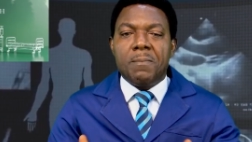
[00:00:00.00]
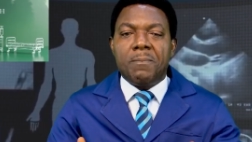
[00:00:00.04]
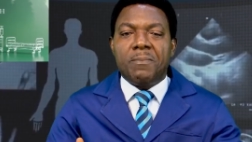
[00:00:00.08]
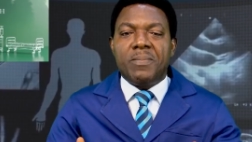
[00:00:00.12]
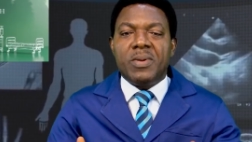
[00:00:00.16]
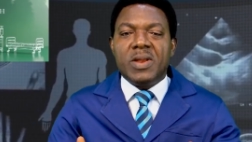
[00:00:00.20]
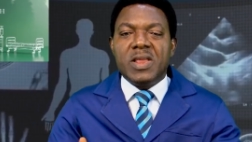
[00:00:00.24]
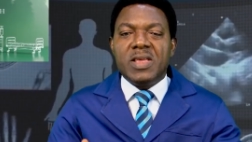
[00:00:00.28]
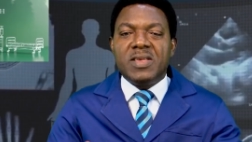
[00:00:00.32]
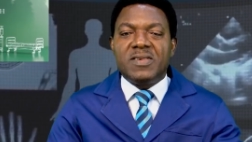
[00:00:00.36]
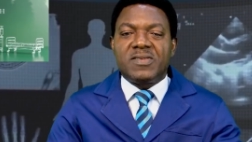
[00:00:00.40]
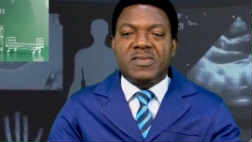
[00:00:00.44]

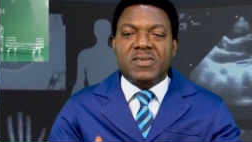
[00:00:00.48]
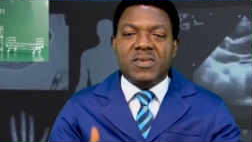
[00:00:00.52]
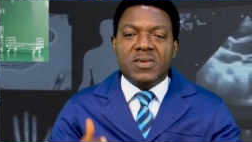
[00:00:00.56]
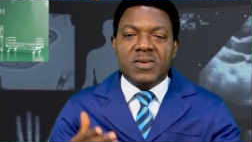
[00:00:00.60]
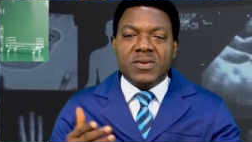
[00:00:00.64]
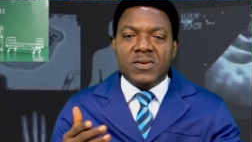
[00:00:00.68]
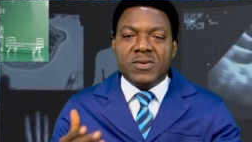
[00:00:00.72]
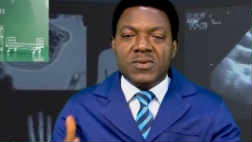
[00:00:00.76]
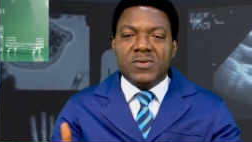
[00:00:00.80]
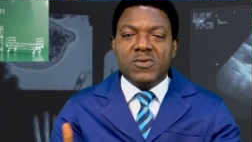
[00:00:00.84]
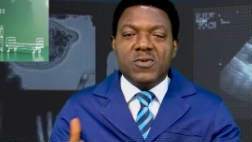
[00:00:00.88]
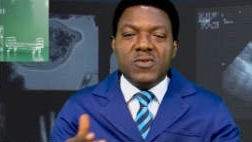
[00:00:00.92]
Please
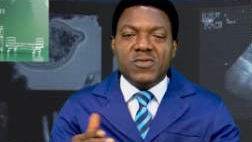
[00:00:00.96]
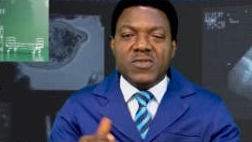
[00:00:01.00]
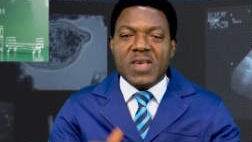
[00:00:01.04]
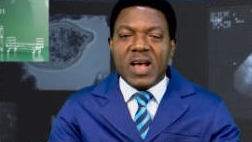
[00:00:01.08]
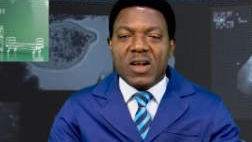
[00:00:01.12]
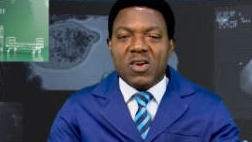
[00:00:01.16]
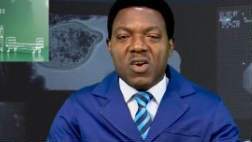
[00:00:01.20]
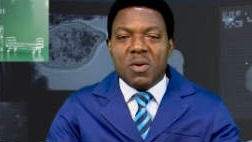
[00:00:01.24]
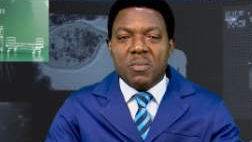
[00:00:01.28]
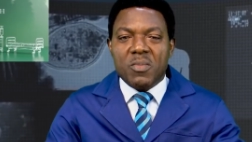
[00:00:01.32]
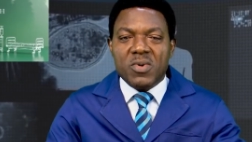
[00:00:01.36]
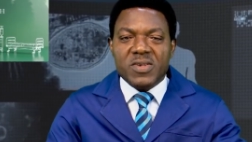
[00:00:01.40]
use your
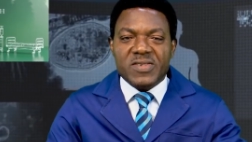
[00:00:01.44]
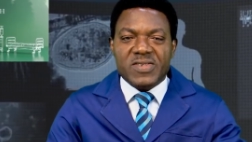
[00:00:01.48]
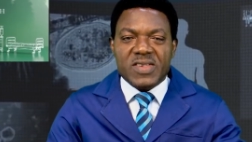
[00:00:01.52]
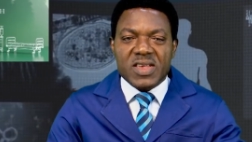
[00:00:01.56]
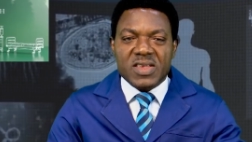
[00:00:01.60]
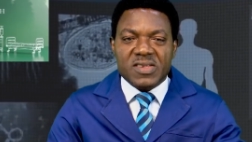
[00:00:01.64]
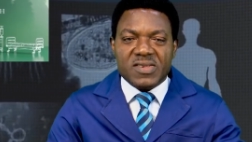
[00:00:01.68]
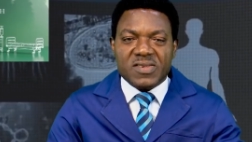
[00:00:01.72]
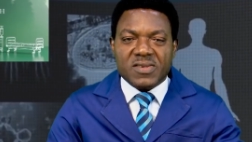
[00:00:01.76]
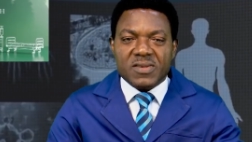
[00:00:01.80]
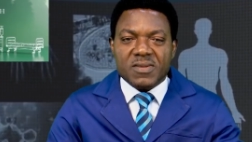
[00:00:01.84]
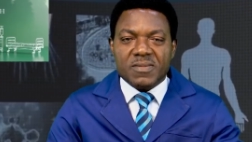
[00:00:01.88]
common
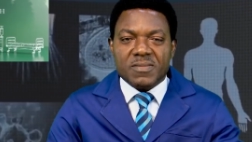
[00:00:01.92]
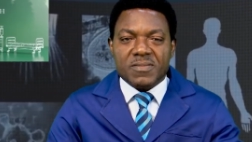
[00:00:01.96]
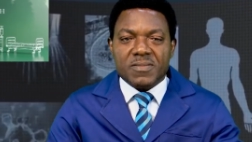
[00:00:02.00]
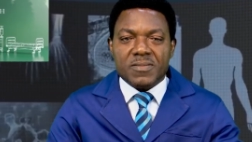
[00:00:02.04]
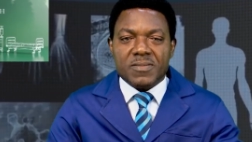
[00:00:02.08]
sense.